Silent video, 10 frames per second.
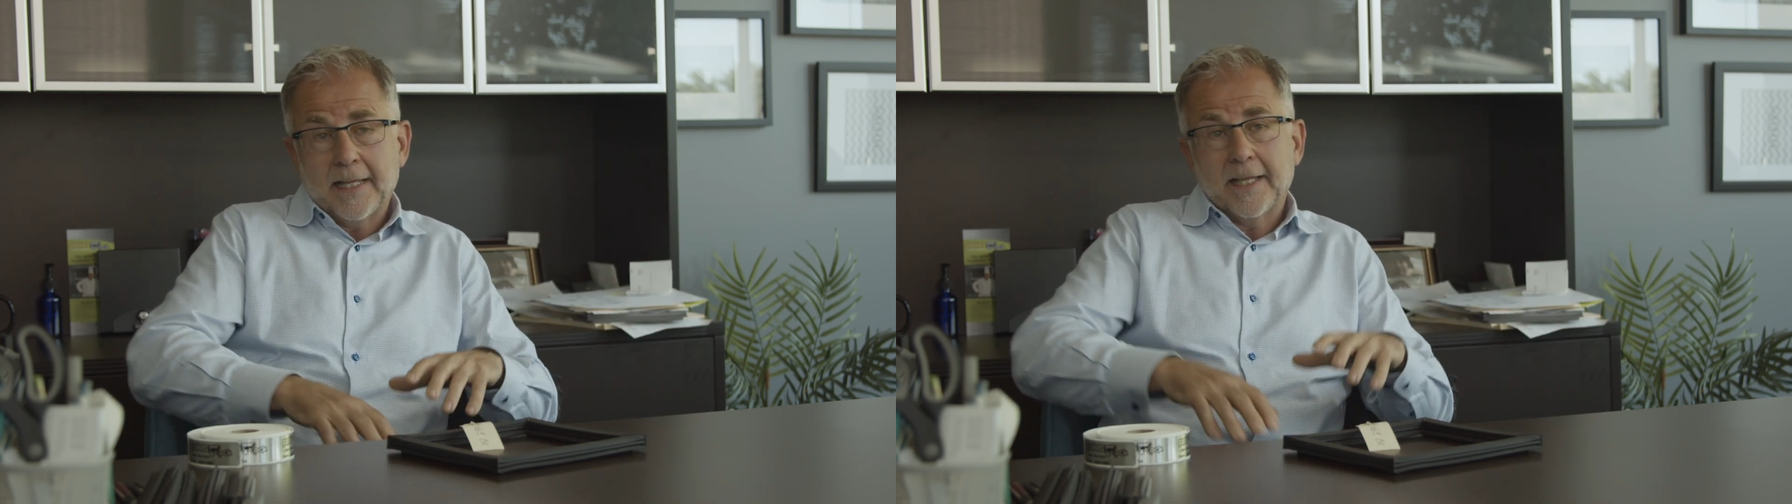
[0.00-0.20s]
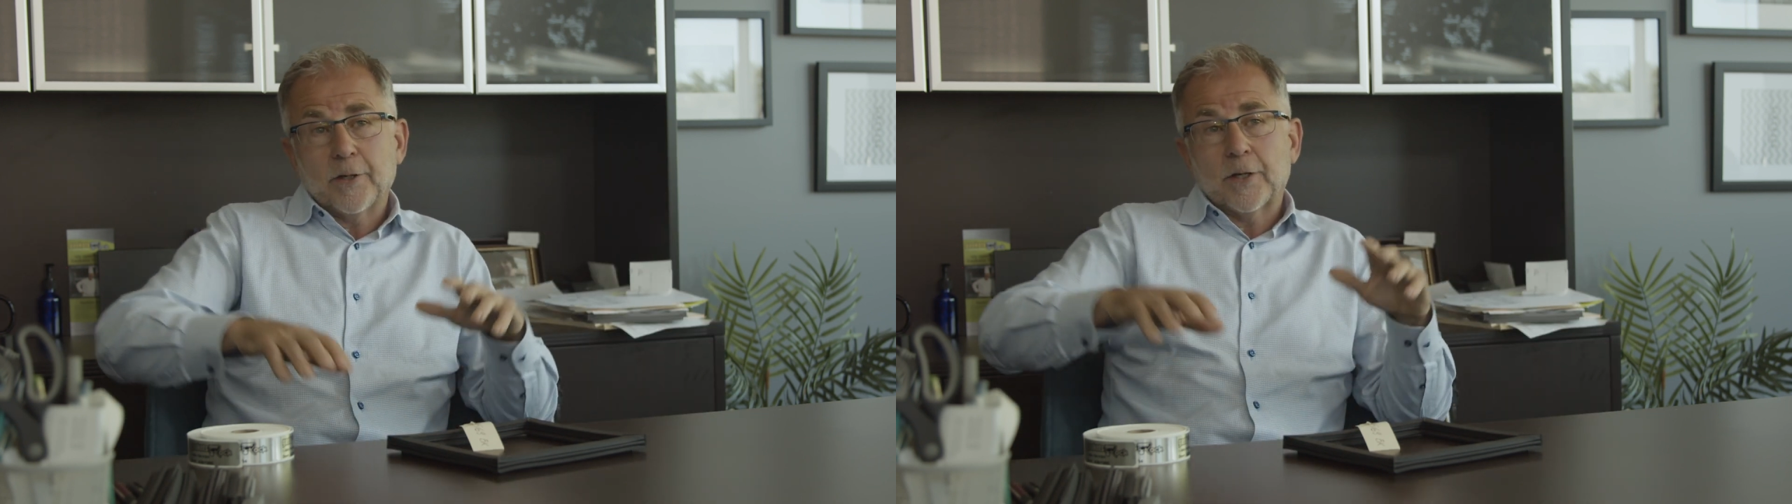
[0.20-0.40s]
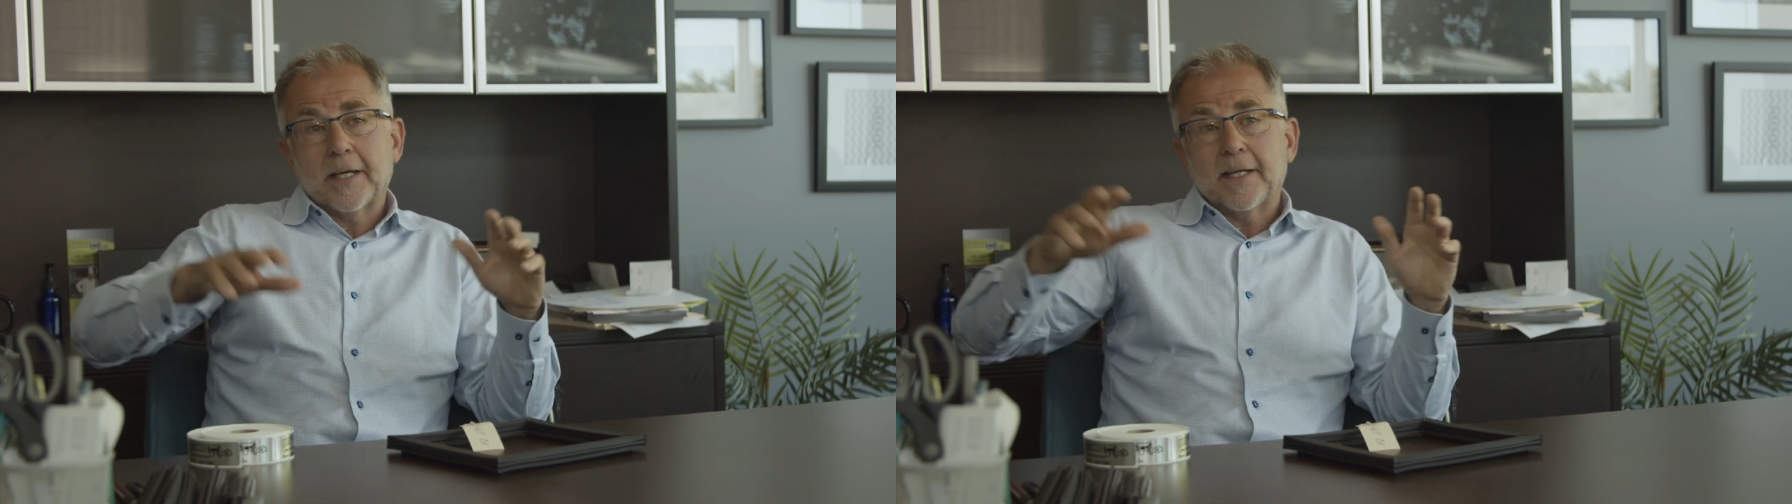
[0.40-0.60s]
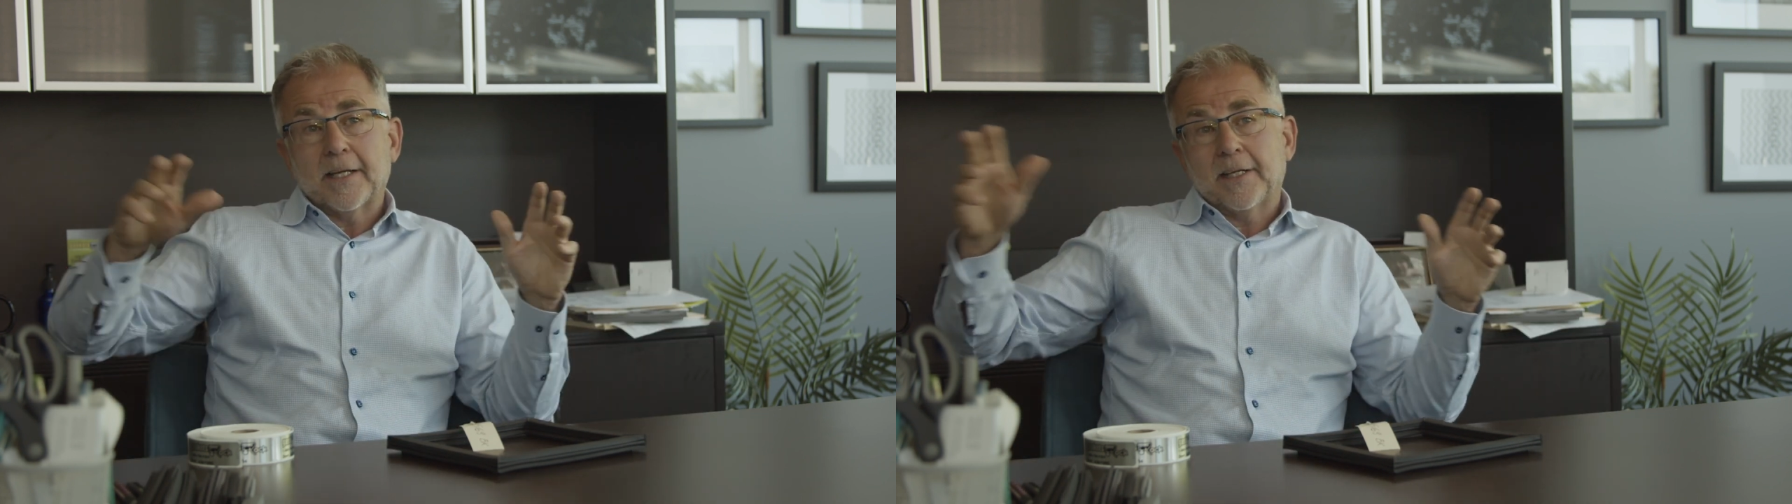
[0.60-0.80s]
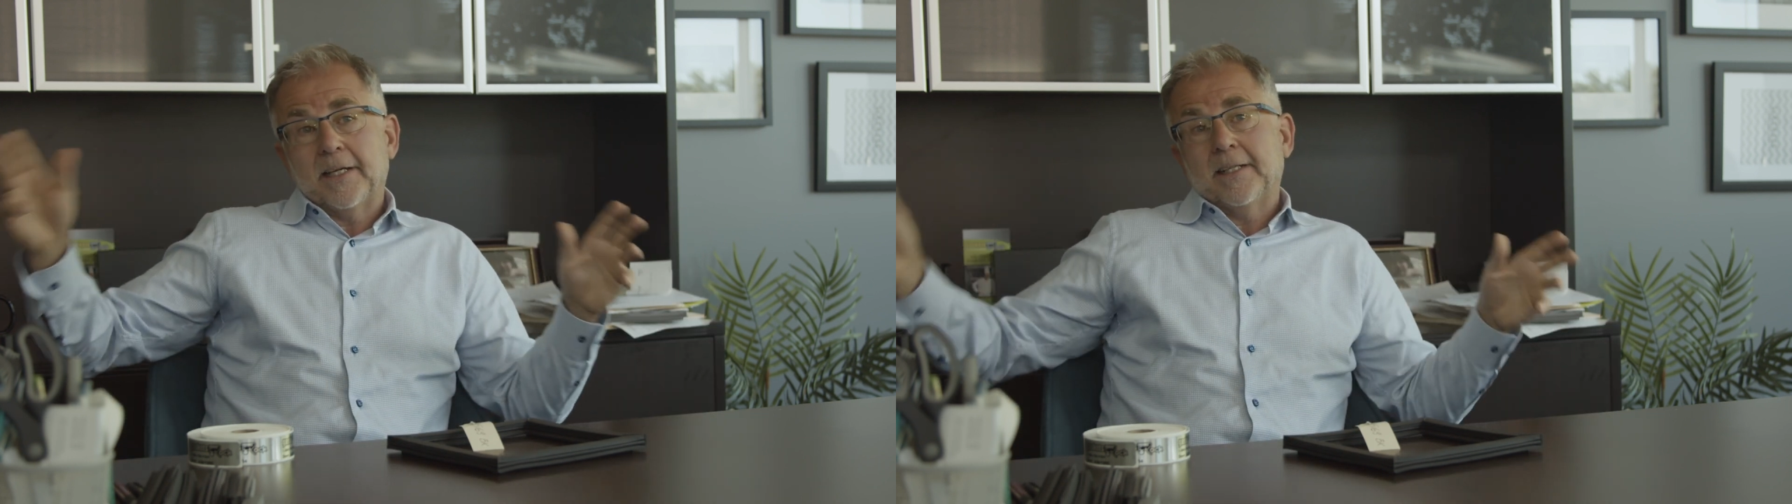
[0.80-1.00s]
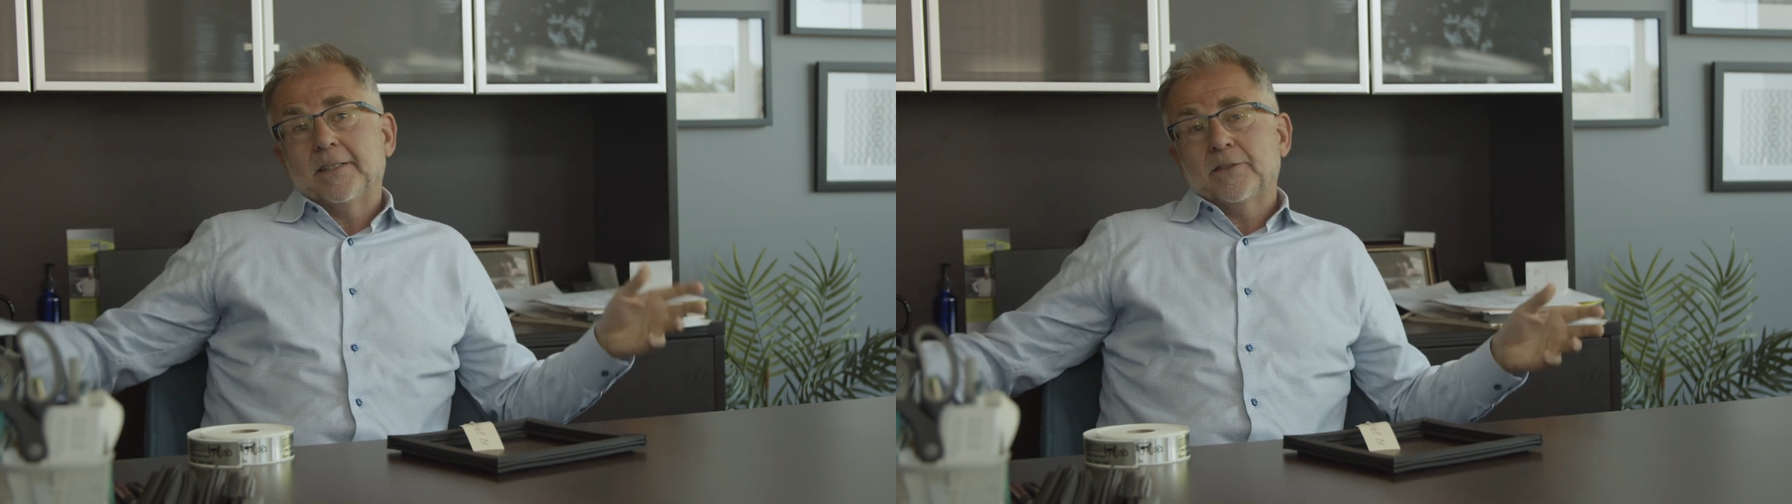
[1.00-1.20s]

They are getting an